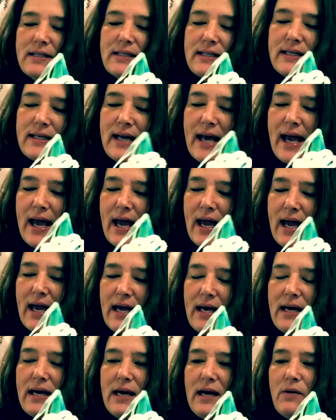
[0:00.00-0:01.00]

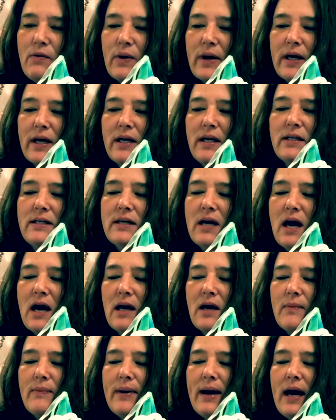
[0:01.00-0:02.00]
today we're going to talk
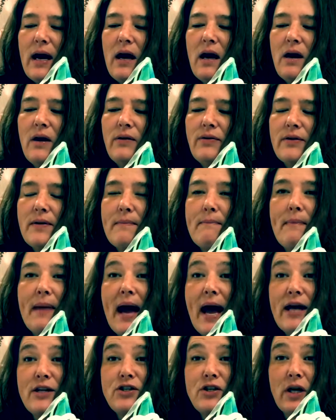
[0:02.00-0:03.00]
about the
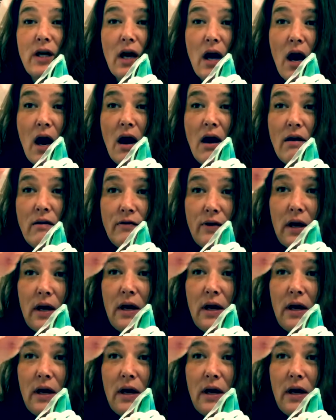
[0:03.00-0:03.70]
magic of